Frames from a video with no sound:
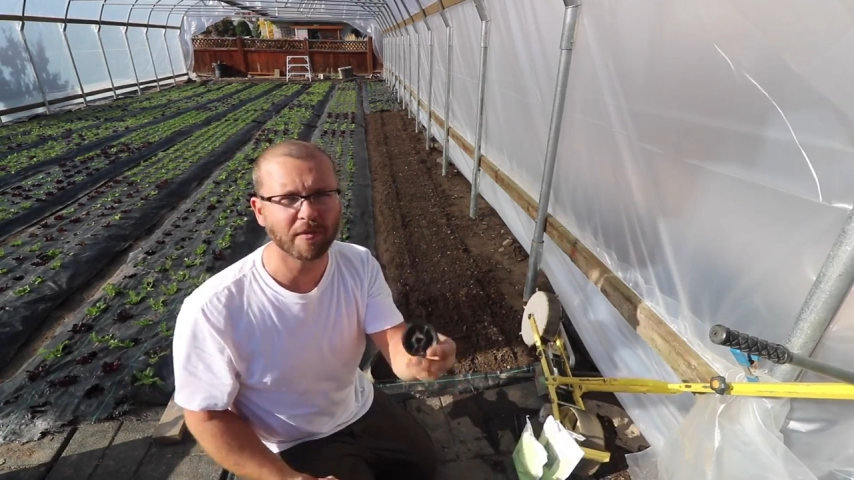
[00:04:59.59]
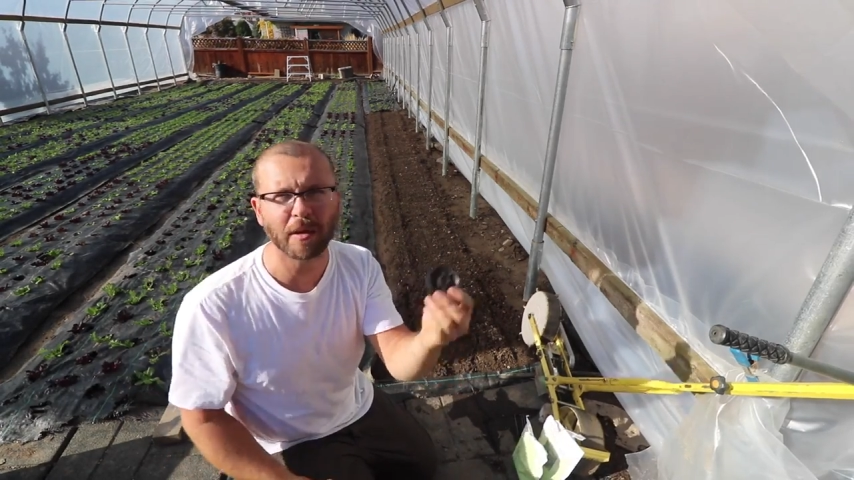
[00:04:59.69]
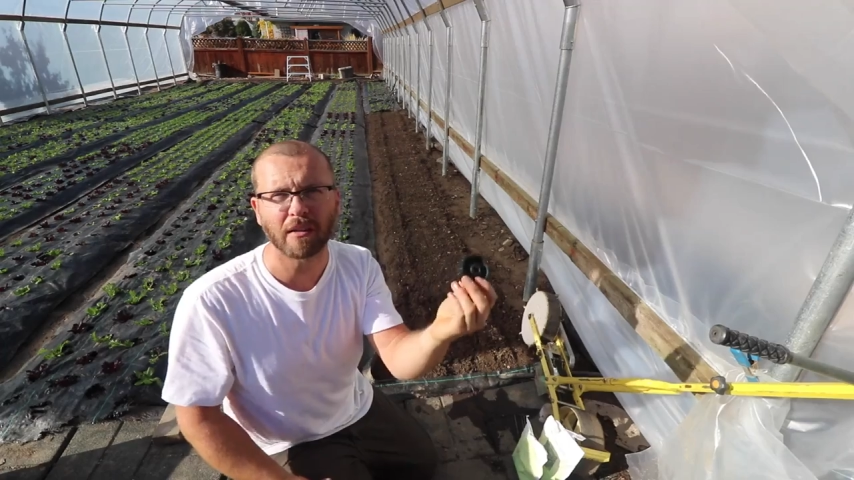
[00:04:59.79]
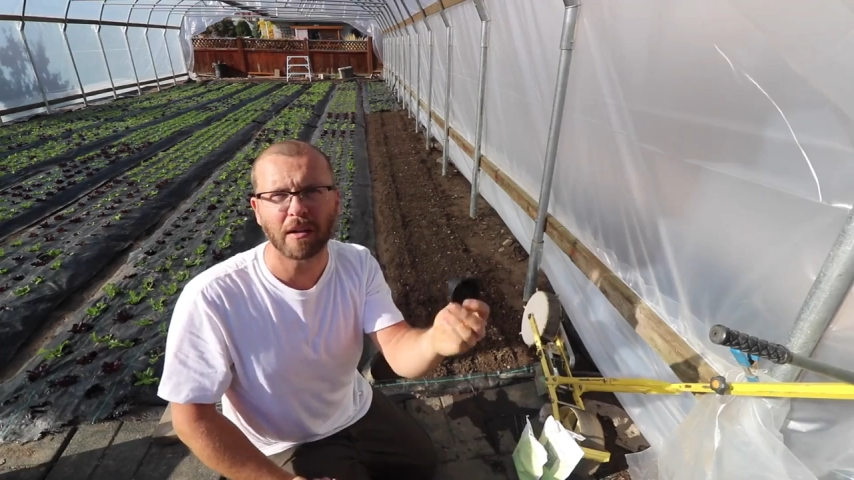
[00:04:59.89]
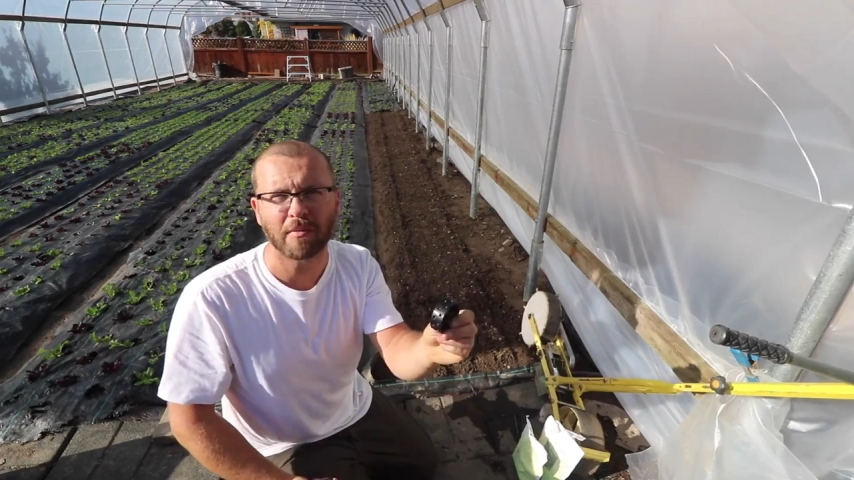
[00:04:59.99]

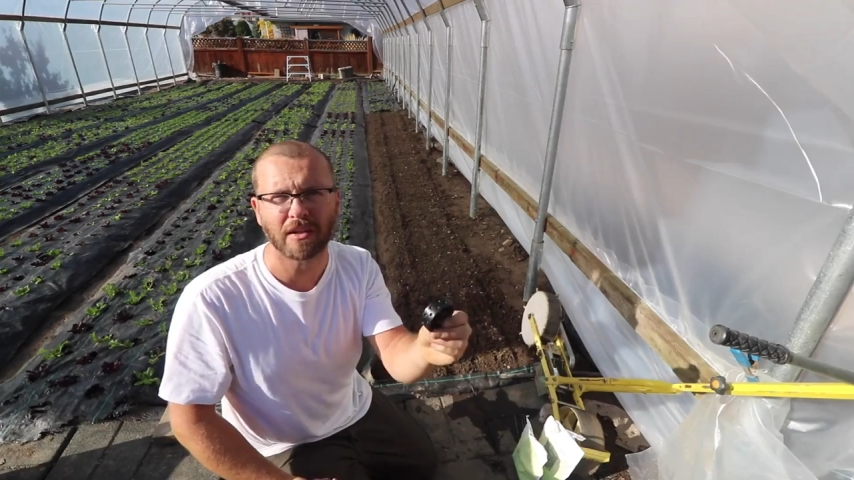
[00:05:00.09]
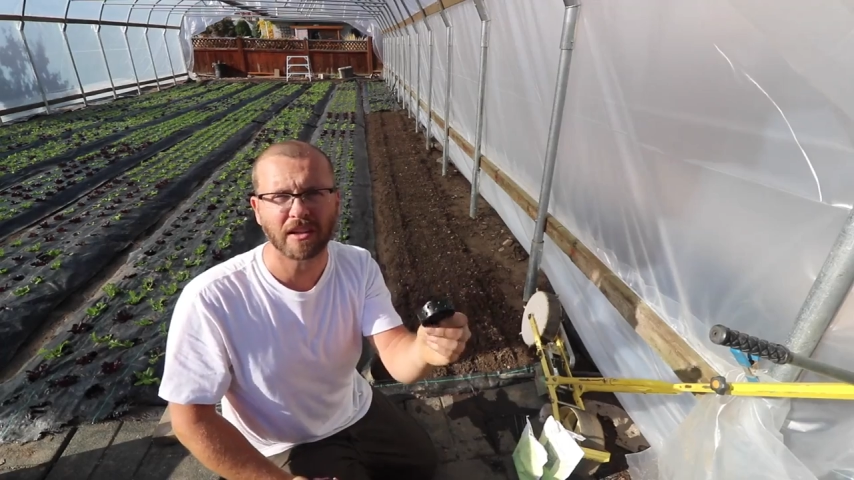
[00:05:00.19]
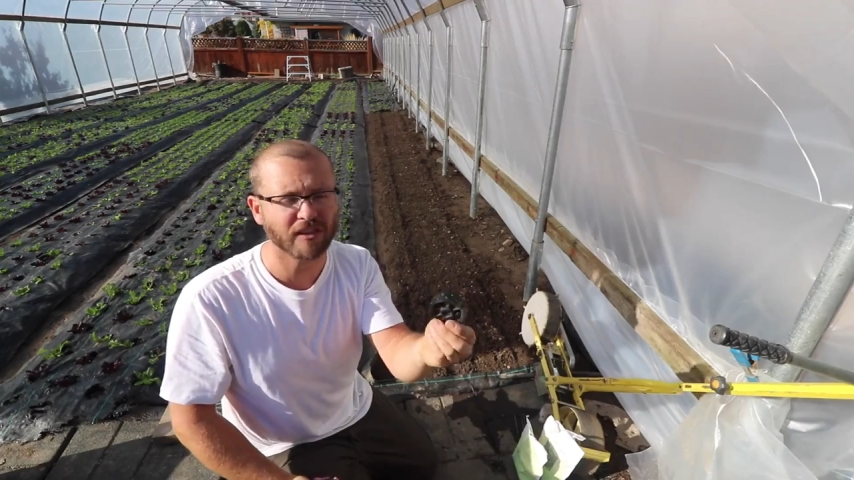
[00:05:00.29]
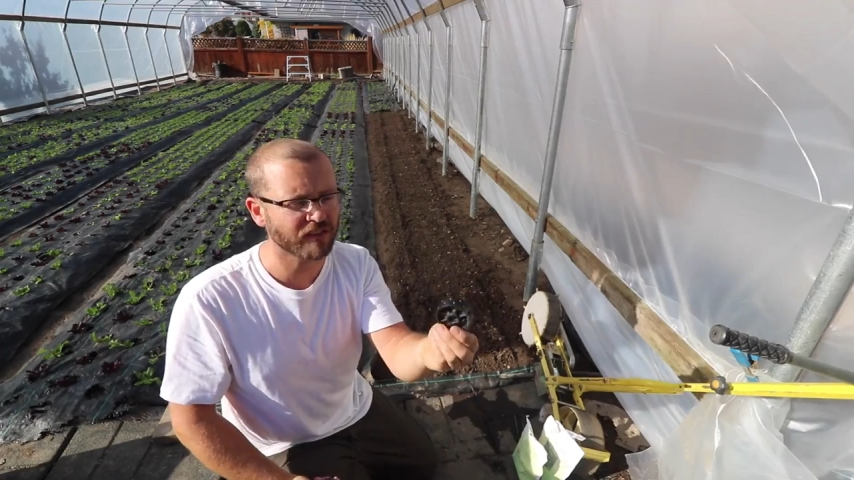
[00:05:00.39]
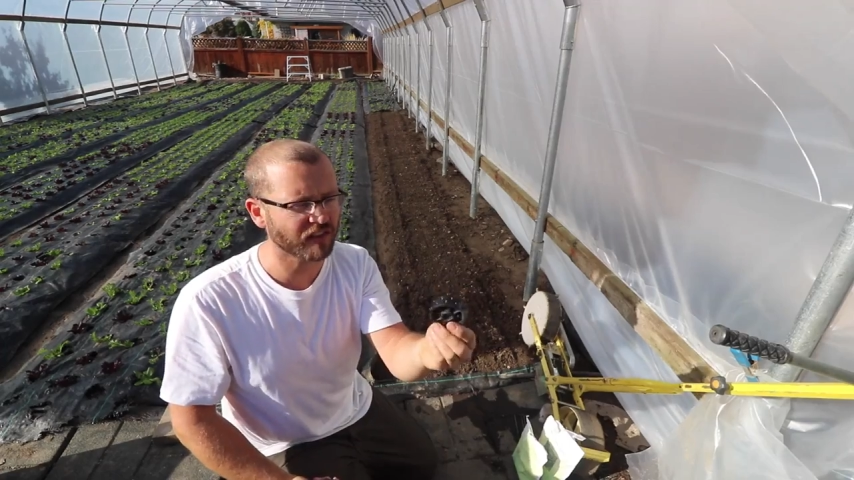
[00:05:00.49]
but it
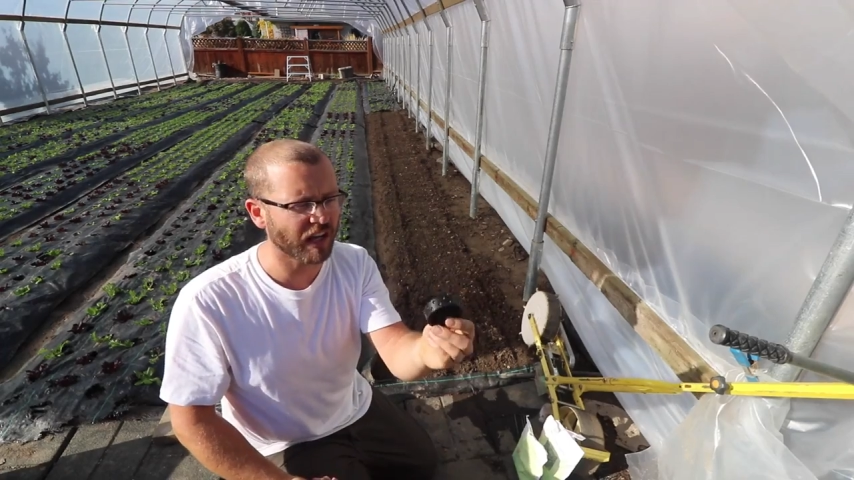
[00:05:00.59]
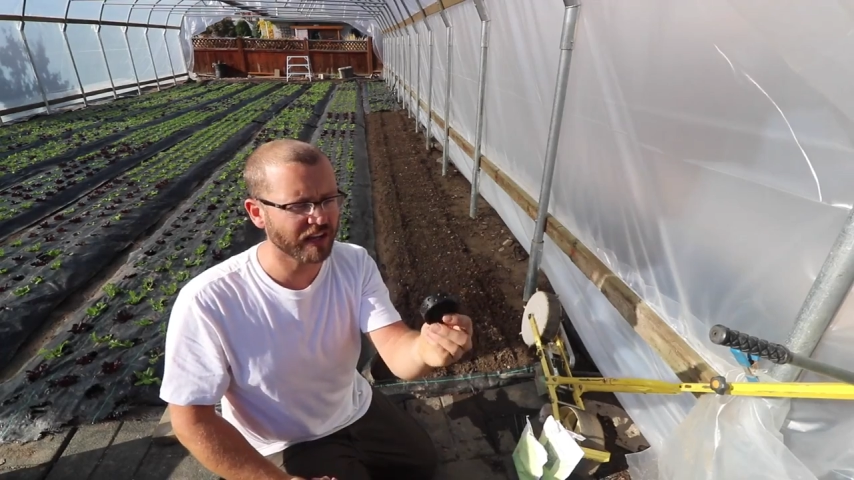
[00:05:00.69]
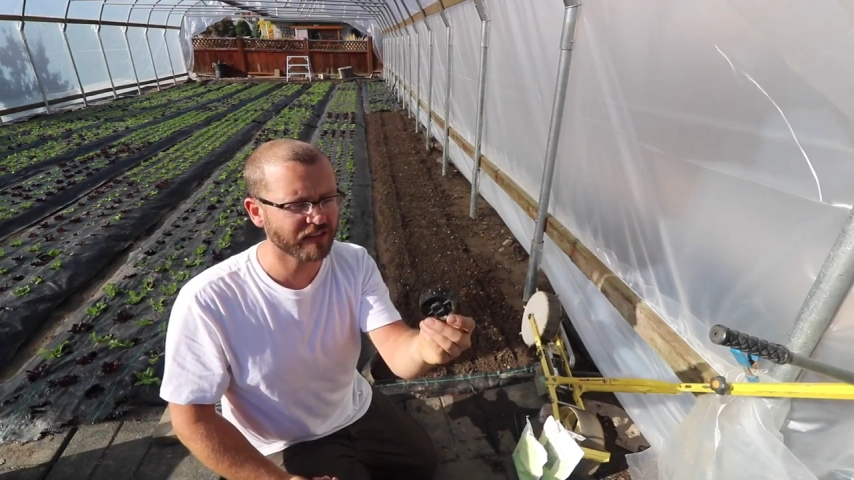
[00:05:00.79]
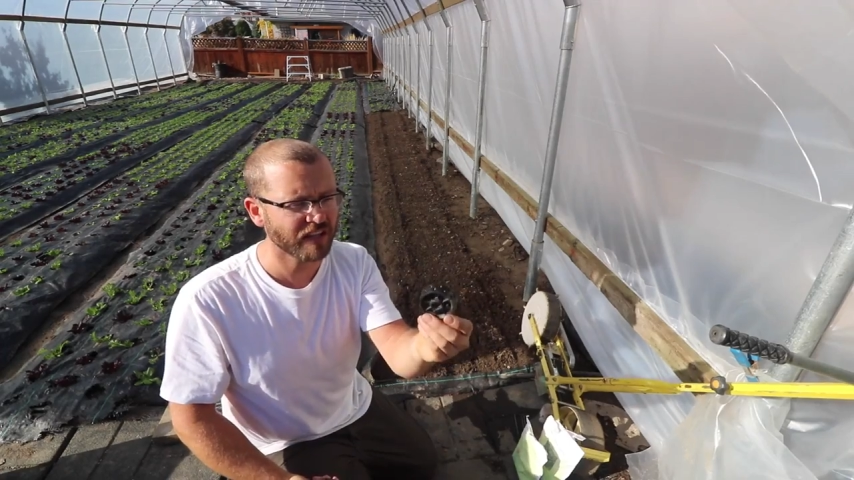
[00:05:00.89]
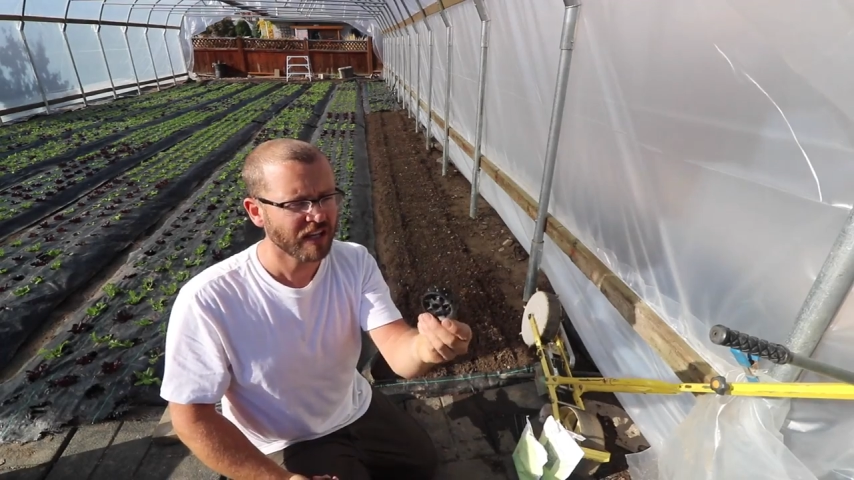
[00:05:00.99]
represents the
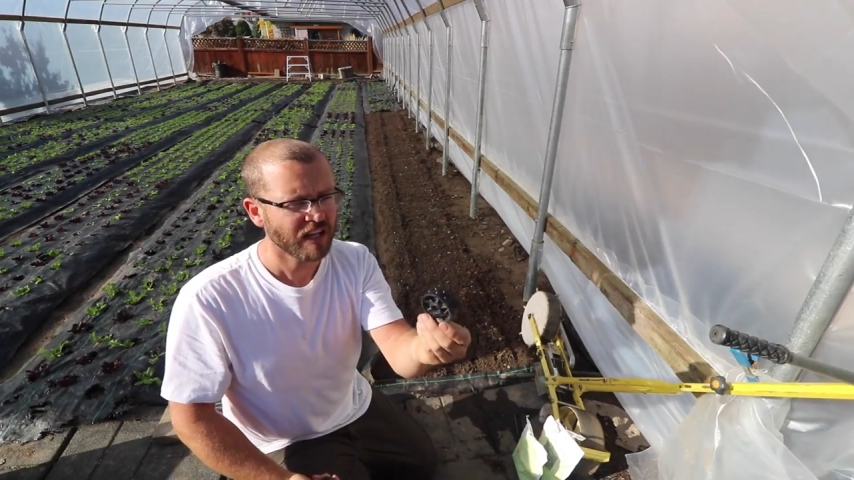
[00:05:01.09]
size.